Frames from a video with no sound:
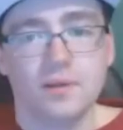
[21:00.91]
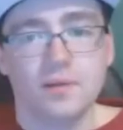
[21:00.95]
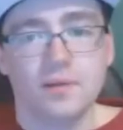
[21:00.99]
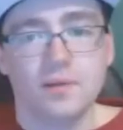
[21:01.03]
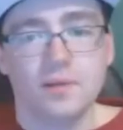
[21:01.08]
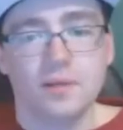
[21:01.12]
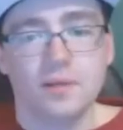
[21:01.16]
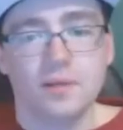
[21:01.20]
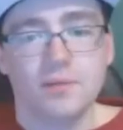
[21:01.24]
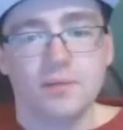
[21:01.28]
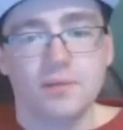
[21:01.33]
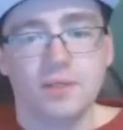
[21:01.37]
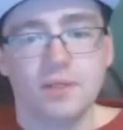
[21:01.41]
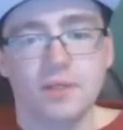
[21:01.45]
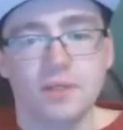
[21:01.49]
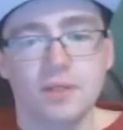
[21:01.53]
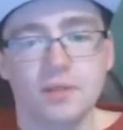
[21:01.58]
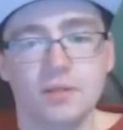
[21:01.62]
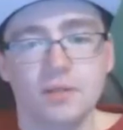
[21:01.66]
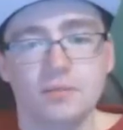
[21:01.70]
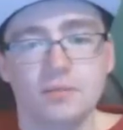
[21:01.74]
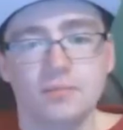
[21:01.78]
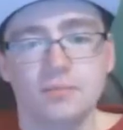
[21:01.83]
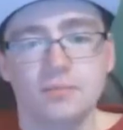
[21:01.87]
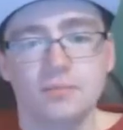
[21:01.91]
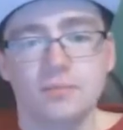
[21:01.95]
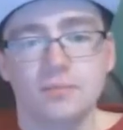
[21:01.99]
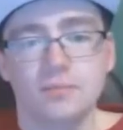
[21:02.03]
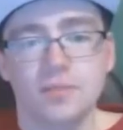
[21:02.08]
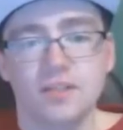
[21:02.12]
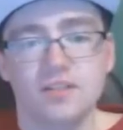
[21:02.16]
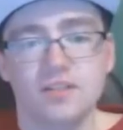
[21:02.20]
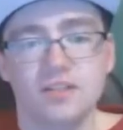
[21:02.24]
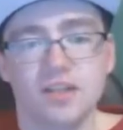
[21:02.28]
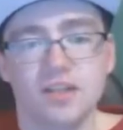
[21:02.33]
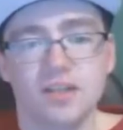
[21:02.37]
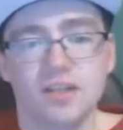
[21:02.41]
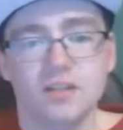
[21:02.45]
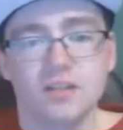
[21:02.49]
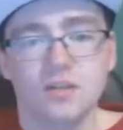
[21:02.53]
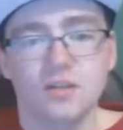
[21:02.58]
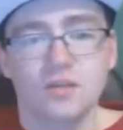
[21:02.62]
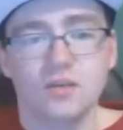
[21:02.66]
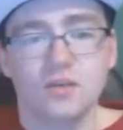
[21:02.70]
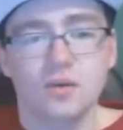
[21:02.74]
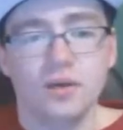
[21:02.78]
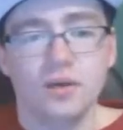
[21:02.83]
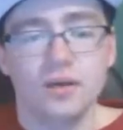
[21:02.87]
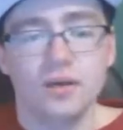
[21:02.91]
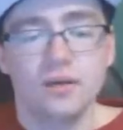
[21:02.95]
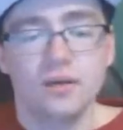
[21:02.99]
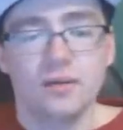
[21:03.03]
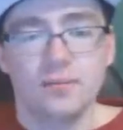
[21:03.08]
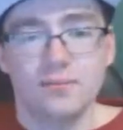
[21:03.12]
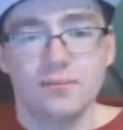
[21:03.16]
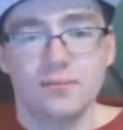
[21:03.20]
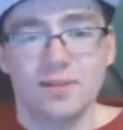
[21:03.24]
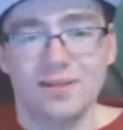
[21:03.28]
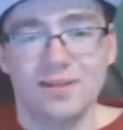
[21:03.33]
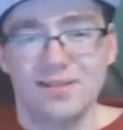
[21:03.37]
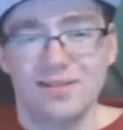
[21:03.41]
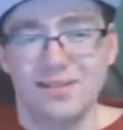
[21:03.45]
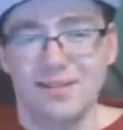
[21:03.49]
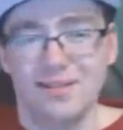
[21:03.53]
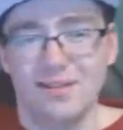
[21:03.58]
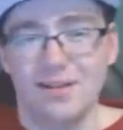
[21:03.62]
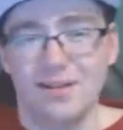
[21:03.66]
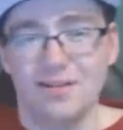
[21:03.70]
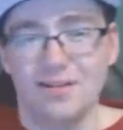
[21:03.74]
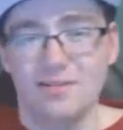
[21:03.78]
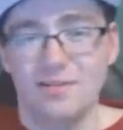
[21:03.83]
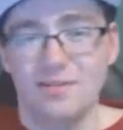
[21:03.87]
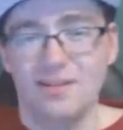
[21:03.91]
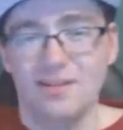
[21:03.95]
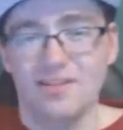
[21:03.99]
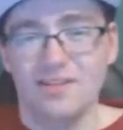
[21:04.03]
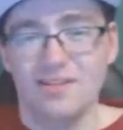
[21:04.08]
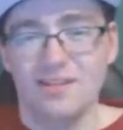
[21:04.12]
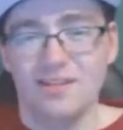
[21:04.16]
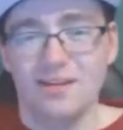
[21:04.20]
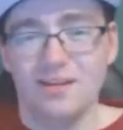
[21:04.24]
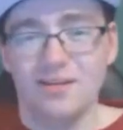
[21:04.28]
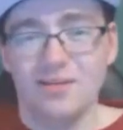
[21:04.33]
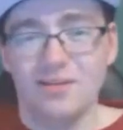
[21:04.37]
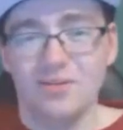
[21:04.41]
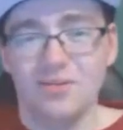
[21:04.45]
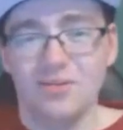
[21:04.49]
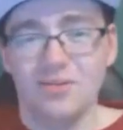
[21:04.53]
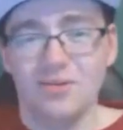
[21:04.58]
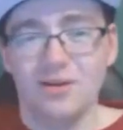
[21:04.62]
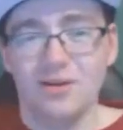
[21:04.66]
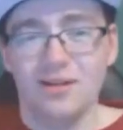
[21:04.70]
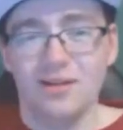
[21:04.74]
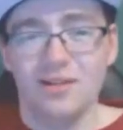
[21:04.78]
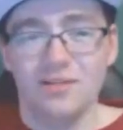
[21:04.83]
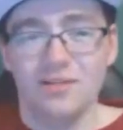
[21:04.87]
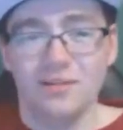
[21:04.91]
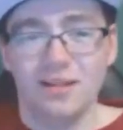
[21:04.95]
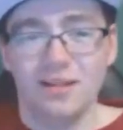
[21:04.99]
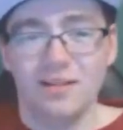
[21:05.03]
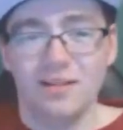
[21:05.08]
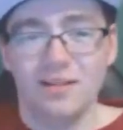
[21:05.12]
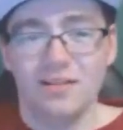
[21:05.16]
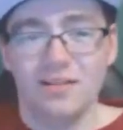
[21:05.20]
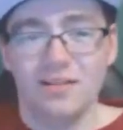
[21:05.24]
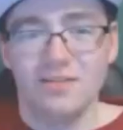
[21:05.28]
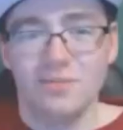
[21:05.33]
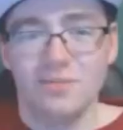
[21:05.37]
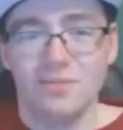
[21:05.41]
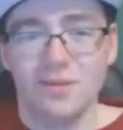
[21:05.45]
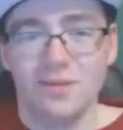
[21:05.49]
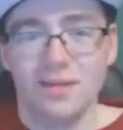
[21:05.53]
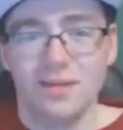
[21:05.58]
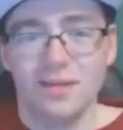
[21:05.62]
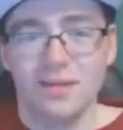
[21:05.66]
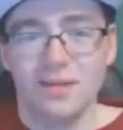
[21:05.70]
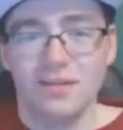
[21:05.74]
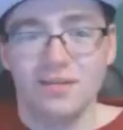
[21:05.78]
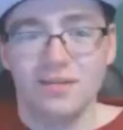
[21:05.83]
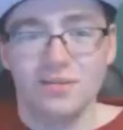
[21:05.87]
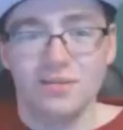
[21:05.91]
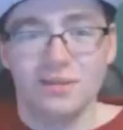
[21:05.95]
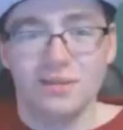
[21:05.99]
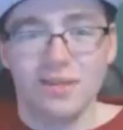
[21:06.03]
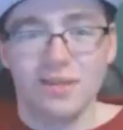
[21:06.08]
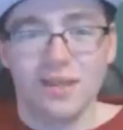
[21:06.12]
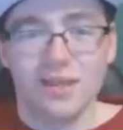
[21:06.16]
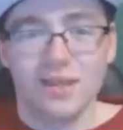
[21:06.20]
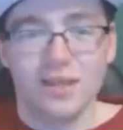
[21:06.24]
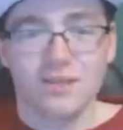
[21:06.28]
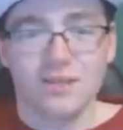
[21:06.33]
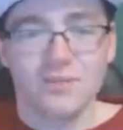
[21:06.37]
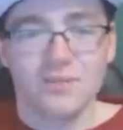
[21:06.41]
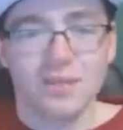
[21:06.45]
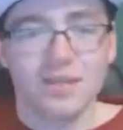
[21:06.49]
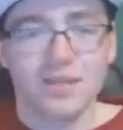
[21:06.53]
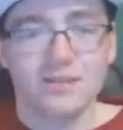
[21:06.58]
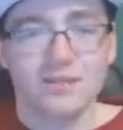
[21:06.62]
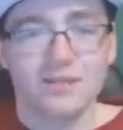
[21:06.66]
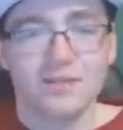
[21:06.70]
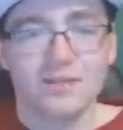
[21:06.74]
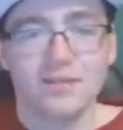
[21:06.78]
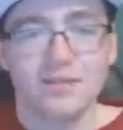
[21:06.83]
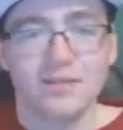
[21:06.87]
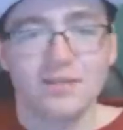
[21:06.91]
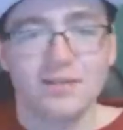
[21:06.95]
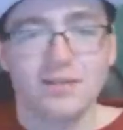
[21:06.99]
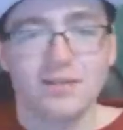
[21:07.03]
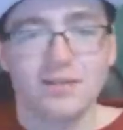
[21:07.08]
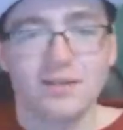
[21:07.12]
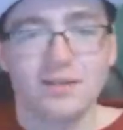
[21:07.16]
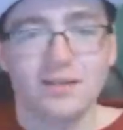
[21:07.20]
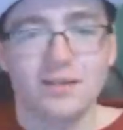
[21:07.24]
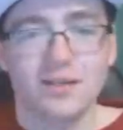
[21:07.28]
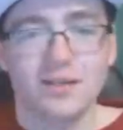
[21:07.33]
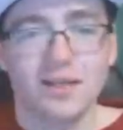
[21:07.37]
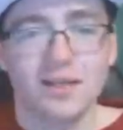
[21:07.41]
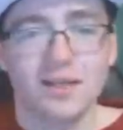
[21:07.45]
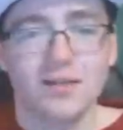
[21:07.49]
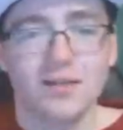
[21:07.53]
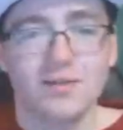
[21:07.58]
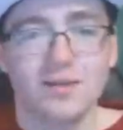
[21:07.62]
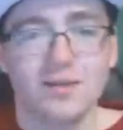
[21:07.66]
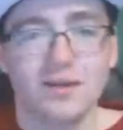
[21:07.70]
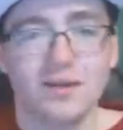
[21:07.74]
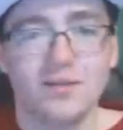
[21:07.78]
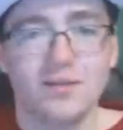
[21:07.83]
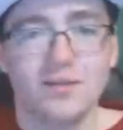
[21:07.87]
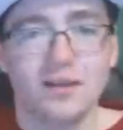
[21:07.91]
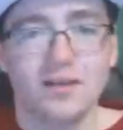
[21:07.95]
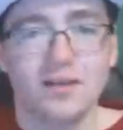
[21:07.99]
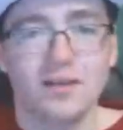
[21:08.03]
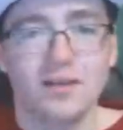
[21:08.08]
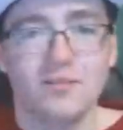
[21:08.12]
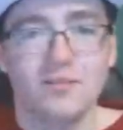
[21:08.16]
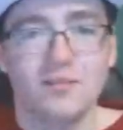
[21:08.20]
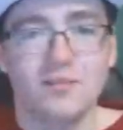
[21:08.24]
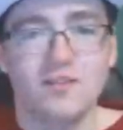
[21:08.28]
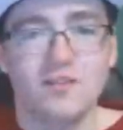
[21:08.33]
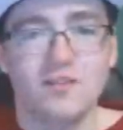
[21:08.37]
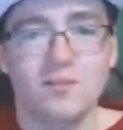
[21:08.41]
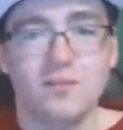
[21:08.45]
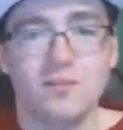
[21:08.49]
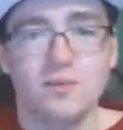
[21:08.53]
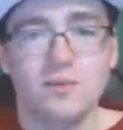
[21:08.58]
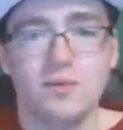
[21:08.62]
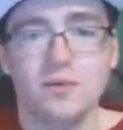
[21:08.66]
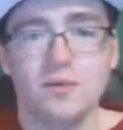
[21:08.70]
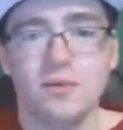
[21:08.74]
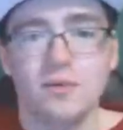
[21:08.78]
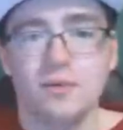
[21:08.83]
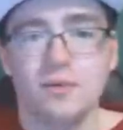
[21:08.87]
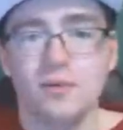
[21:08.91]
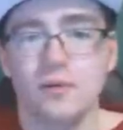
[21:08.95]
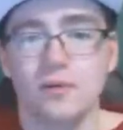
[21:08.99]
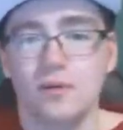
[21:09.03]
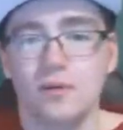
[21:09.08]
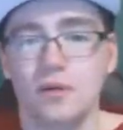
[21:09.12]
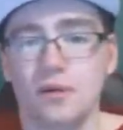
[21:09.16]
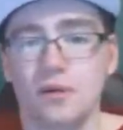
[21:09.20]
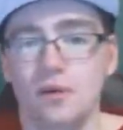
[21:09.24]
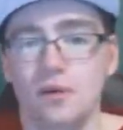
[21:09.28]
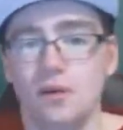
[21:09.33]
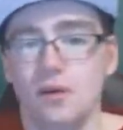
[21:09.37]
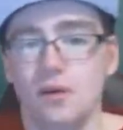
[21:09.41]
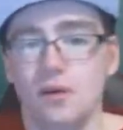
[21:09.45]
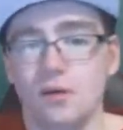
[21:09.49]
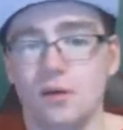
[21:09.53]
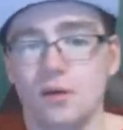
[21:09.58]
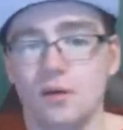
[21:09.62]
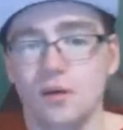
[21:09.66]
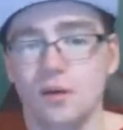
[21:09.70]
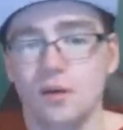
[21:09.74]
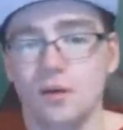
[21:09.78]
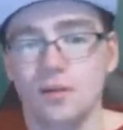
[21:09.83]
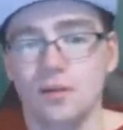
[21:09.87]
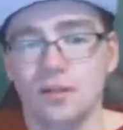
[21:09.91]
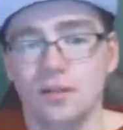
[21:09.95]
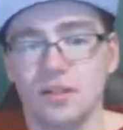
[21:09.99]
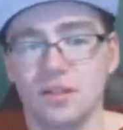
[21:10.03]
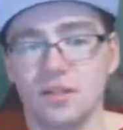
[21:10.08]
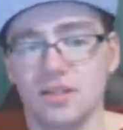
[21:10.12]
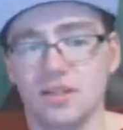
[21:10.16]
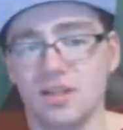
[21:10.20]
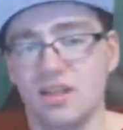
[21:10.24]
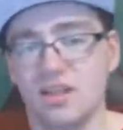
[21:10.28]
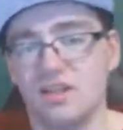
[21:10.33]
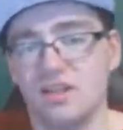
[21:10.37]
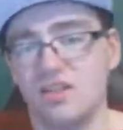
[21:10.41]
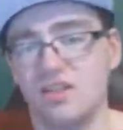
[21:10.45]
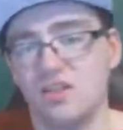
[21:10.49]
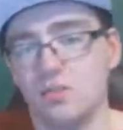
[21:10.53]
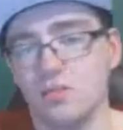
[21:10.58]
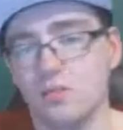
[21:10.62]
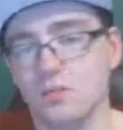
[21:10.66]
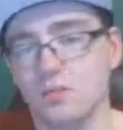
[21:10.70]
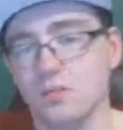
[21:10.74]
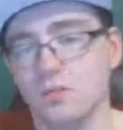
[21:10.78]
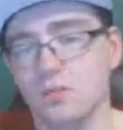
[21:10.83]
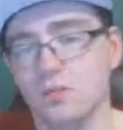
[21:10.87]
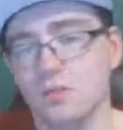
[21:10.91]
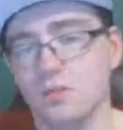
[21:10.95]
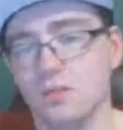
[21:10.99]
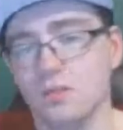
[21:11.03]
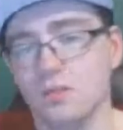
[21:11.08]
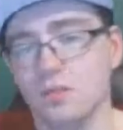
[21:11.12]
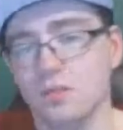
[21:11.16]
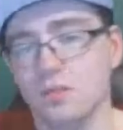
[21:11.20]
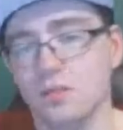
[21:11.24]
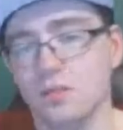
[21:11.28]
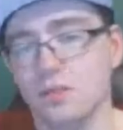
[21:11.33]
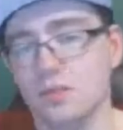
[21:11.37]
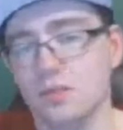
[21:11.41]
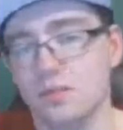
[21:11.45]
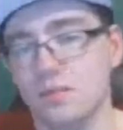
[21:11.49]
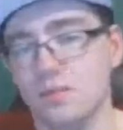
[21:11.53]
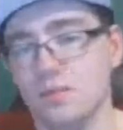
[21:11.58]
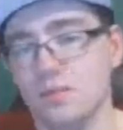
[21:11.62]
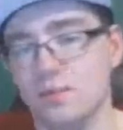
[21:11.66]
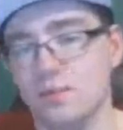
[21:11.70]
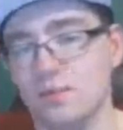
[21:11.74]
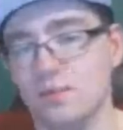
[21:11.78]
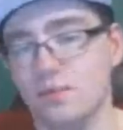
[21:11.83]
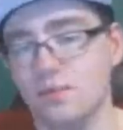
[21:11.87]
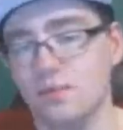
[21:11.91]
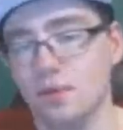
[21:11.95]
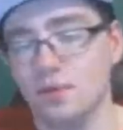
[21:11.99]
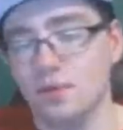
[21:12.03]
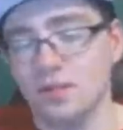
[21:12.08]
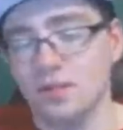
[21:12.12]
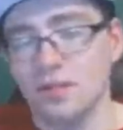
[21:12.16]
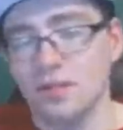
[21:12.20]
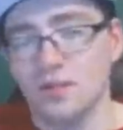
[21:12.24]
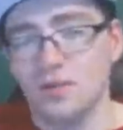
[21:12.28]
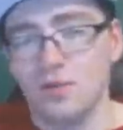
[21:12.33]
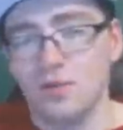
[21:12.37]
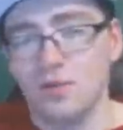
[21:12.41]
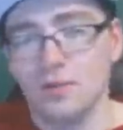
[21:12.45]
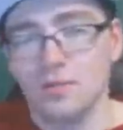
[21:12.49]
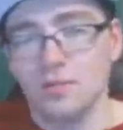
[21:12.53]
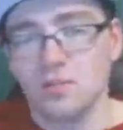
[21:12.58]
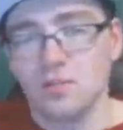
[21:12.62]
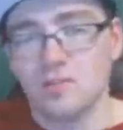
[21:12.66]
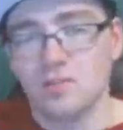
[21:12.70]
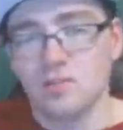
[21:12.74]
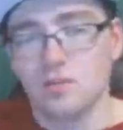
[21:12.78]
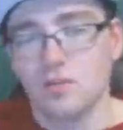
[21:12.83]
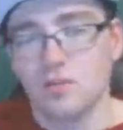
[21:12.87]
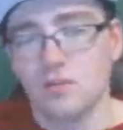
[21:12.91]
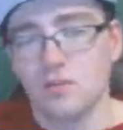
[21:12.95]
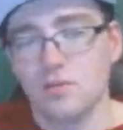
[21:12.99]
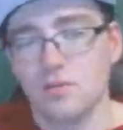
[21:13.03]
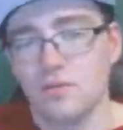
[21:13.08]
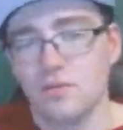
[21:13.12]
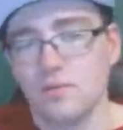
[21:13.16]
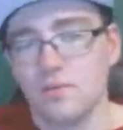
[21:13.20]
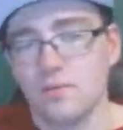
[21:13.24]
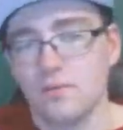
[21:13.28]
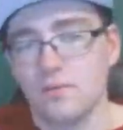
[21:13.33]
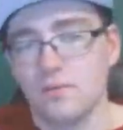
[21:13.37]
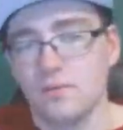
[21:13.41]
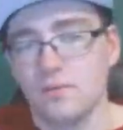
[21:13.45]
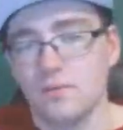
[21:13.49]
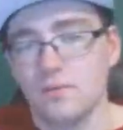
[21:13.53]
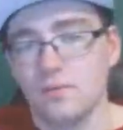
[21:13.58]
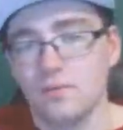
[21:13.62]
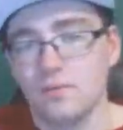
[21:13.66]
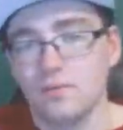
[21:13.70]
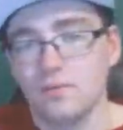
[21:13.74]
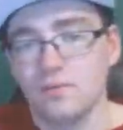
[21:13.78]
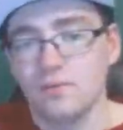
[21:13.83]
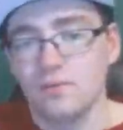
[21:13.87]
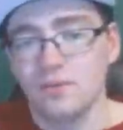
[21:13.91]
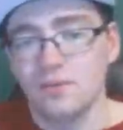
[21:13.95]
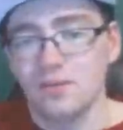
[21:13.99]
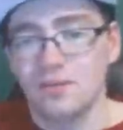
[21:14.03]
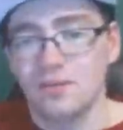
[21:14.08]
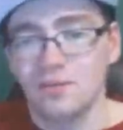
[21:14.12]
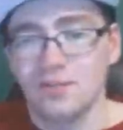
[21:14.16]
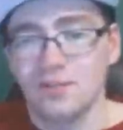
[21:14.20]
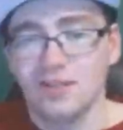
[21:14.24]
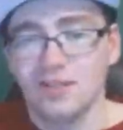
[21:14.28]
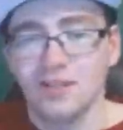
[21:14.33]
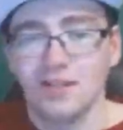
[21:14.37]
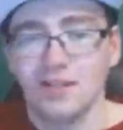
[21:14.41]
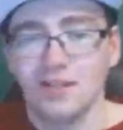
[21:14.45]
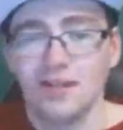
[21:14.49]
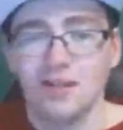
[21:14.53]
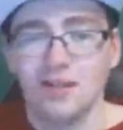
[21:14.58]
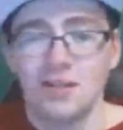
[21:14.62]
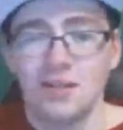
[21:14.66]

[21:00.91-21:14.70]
Alright, here we go. Let's get the coin. I was about to say coins, but rings. What the heck, man? Okay, there we go. I did miss a few. Oh, look at this! Woo! Holy crap, that's a lot. Oh my gosh.